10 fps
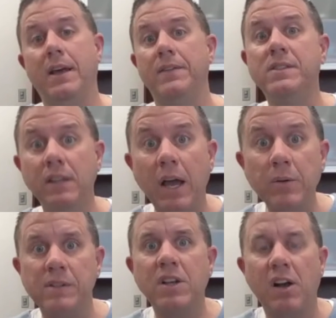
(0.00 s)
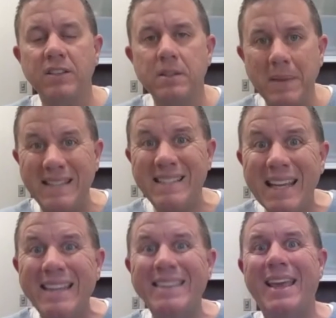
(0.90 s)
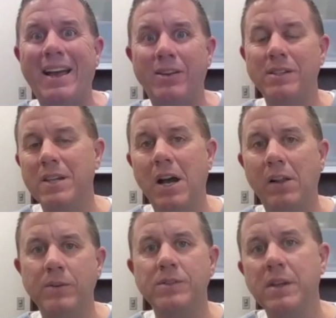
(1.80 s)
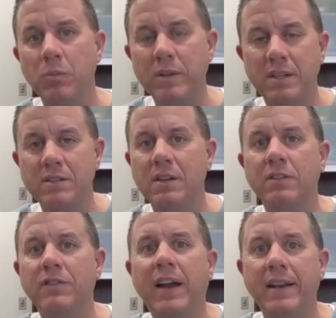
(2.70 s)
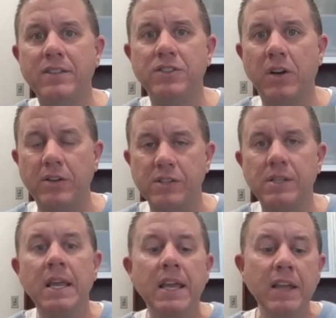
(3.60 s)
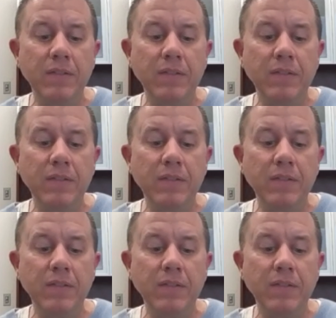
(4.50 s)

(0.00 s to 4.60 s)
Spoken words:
Yeah, this loan is costing me $10,000 in what's considered finance charges.